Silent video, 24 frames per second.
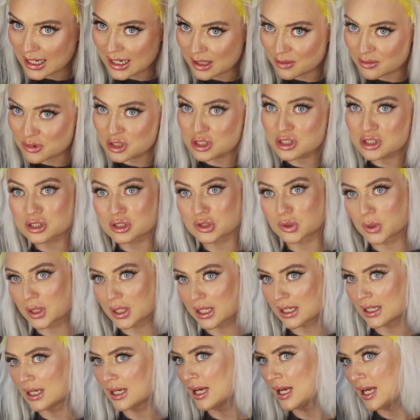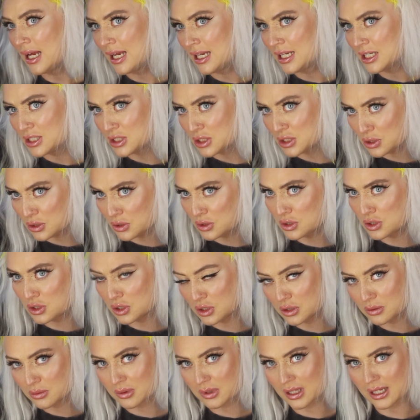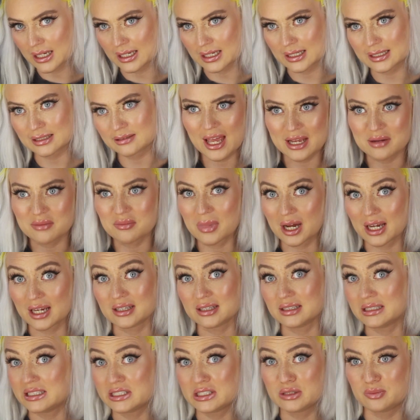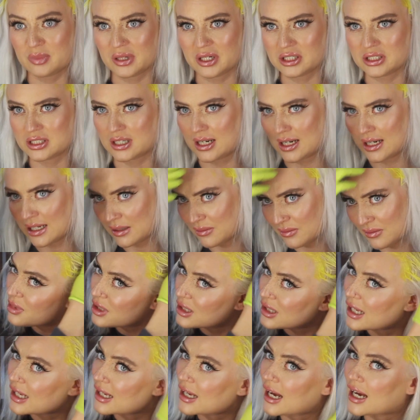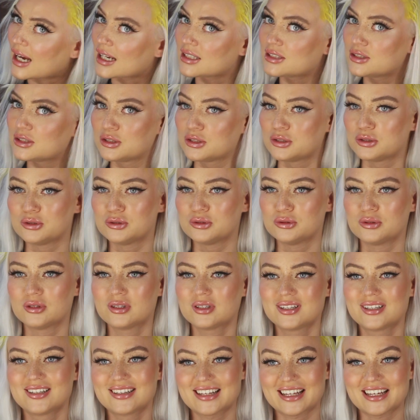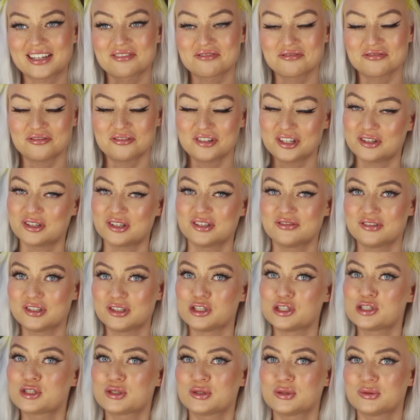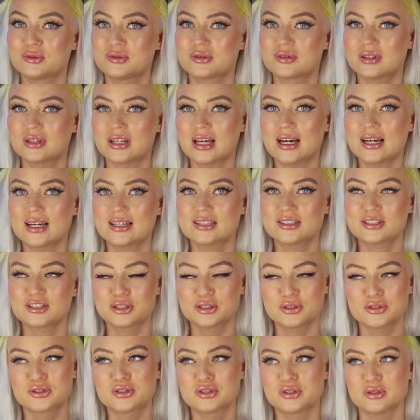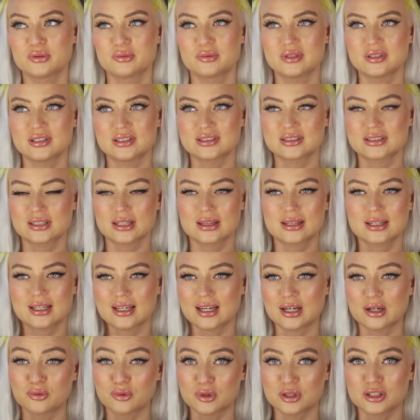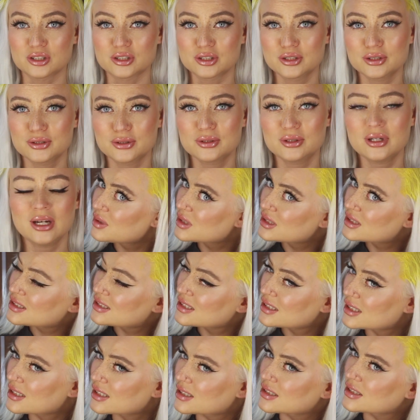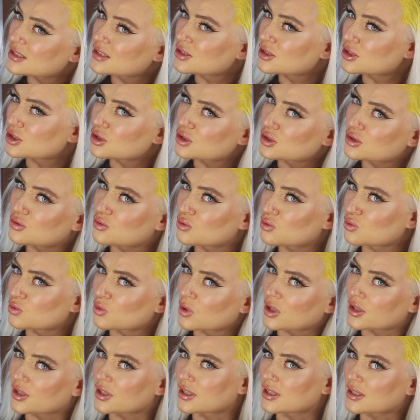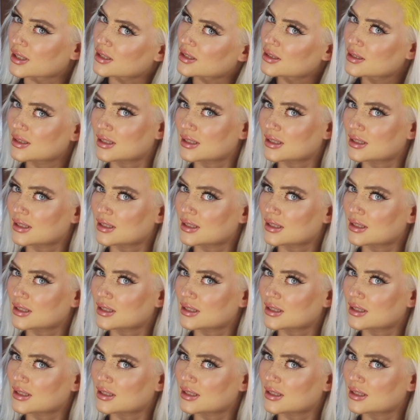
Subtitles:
and I'm just doing YouTube like in my spare time, but like I knew like very soon that YouTube is the thing I want to do, but still I didn't just want to